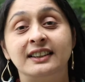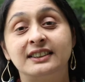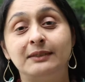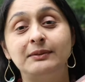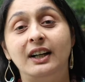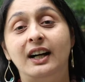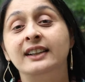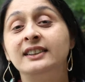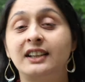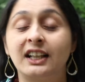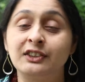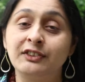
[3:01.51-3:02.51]
some
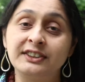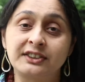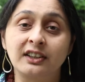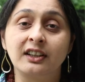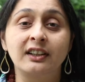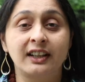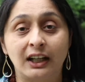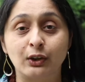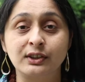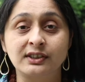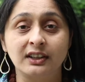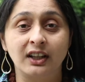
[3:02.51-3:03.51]
unconventional
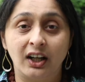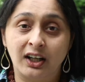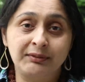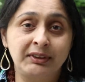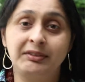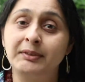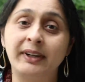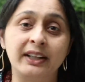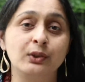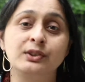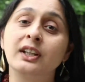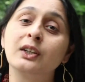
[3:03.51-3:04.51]
routes, or maybe by
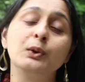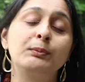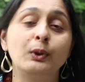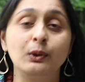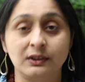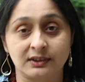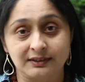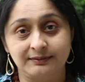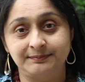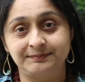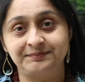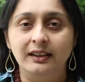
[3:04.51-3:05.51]
using loopholes.
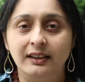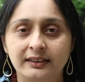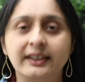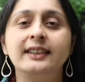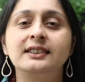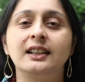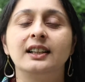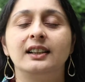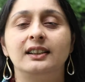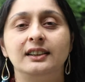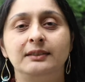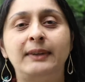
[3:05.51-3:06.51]
There is a
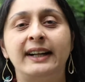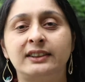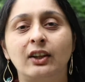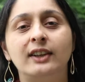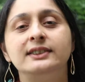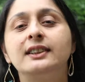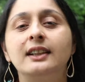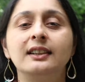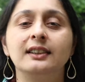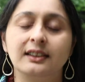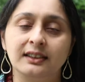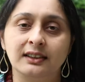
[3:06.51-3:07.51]
mythological
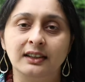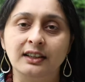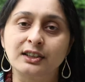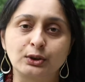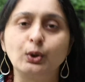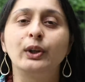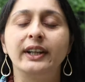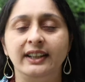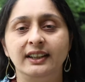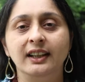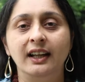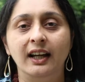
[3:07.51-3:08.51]
story
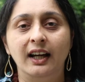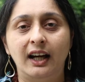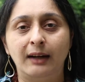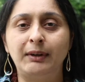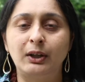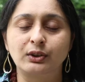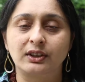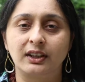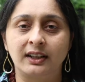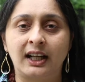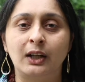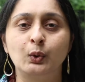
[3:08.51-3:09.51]
about
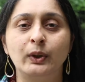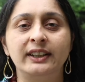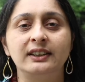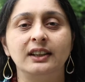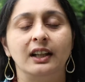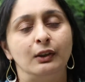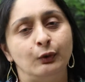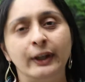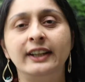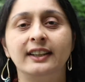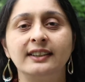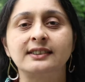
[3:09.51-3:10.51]
Rahu and
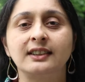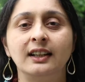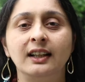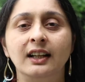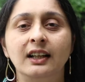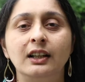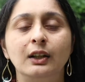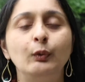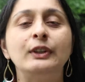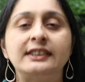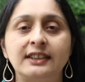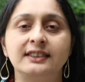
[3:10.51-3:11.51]
Venus which
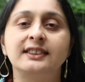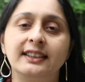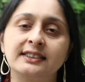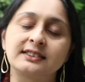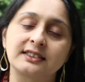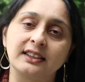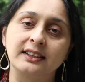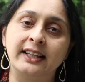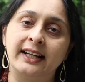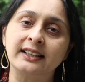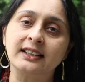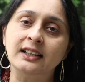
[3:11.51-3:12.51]
suggests
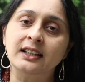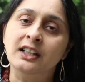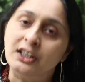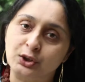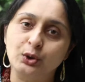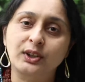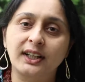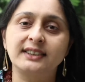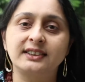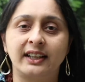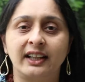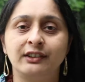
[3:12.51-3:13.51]
that
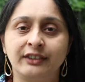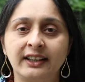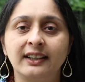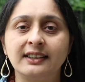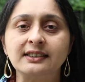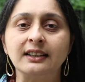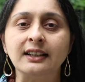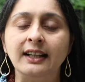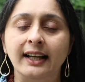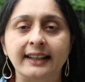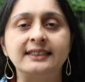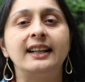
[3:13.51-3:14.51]
Shukracharya, Venus,
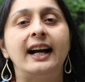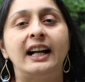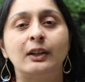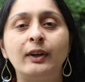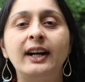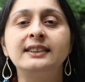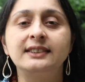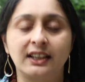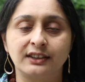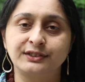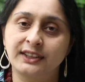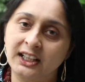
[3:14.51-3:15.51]
is the advisor
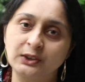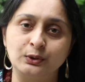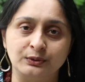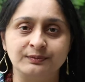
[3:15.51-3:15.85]
of Rahu.